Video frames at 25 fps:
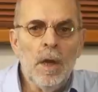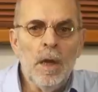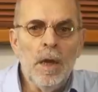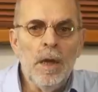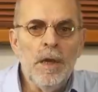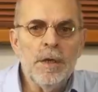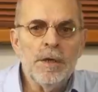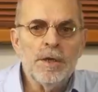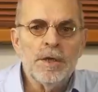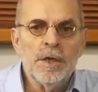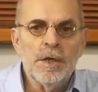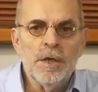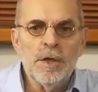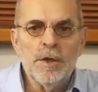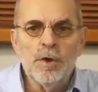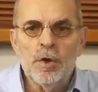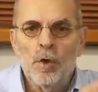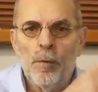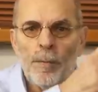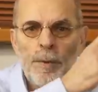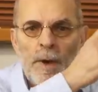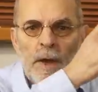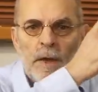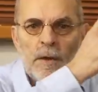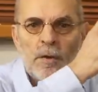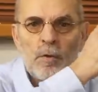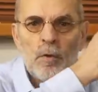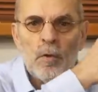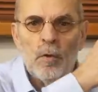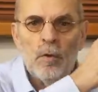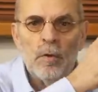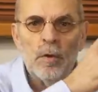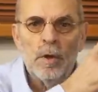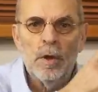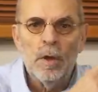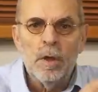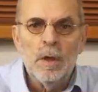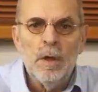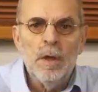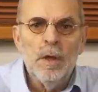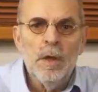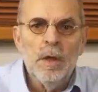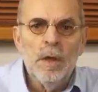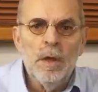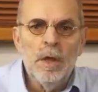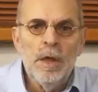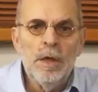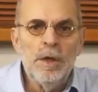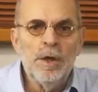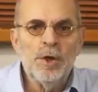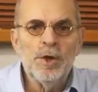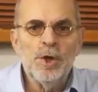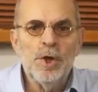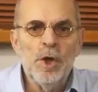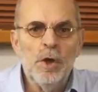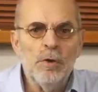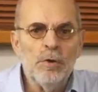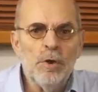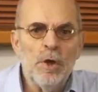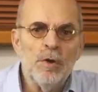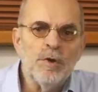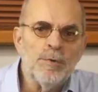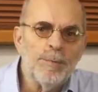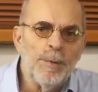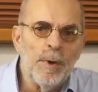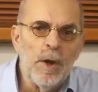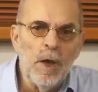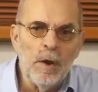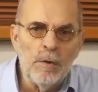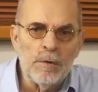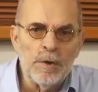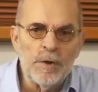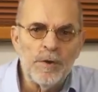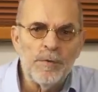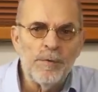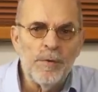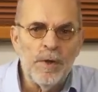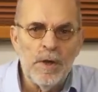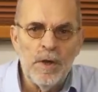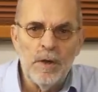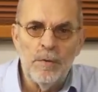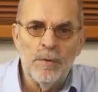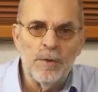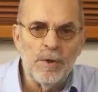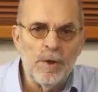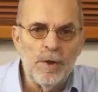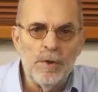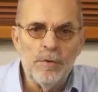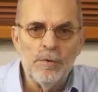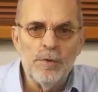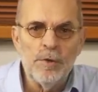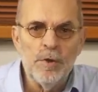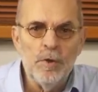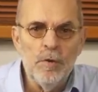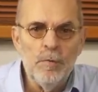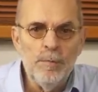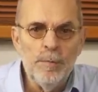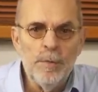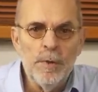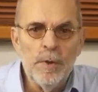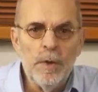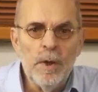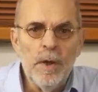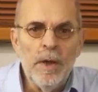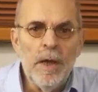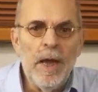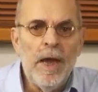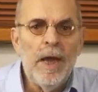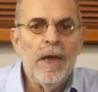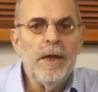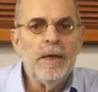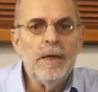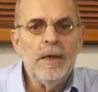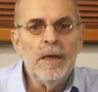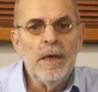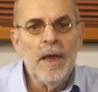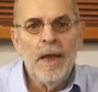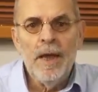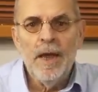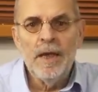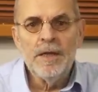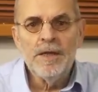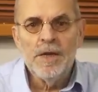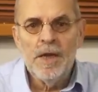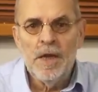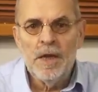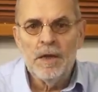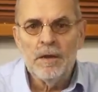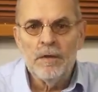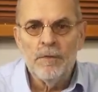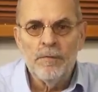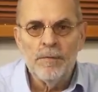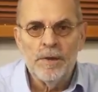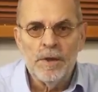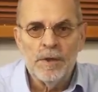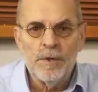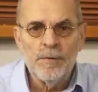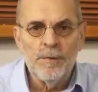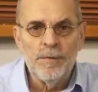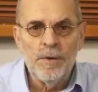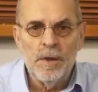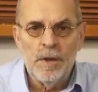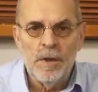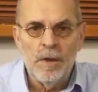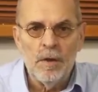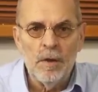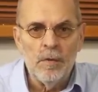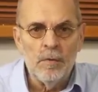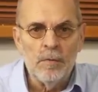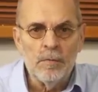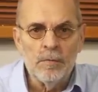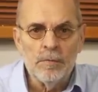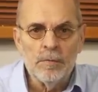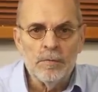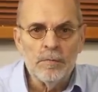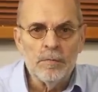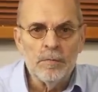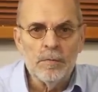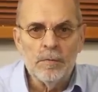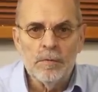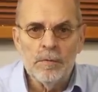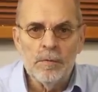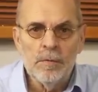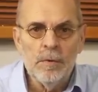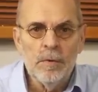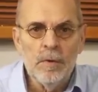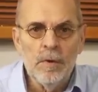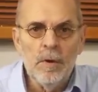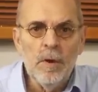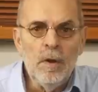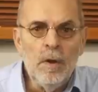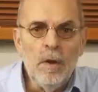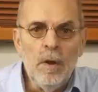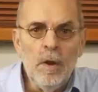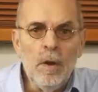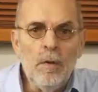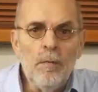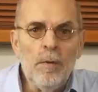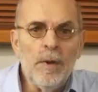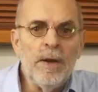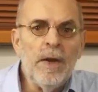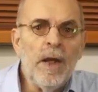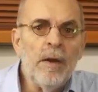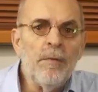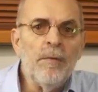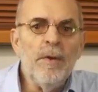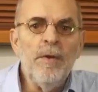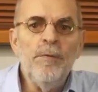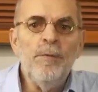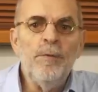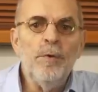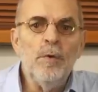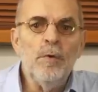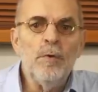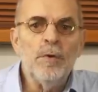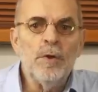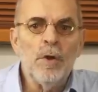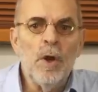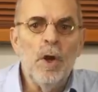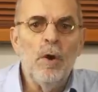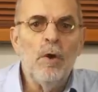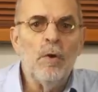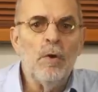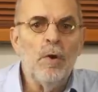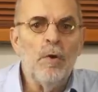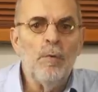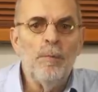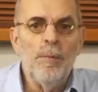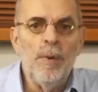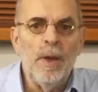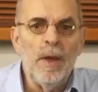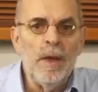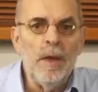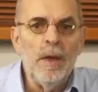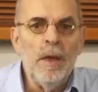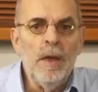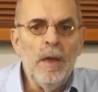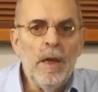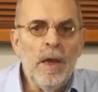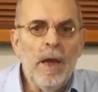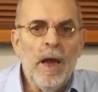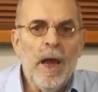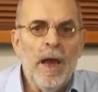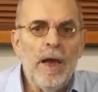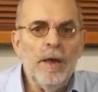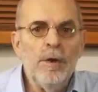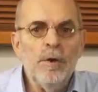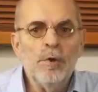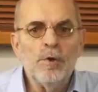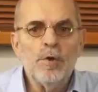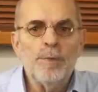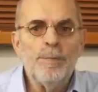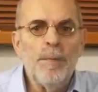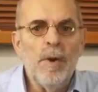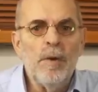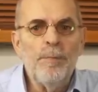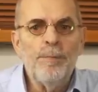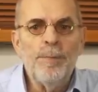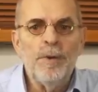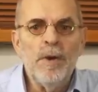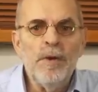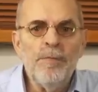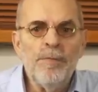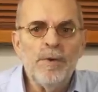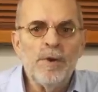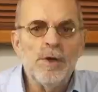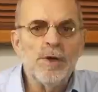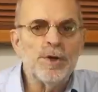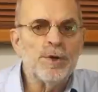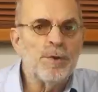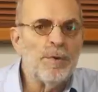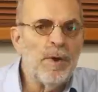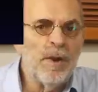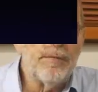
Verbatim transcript: Links in the top right corner, in the show notes below this video on YouTube, and at the end of this video. When I reviewed the Holo May, I used my previous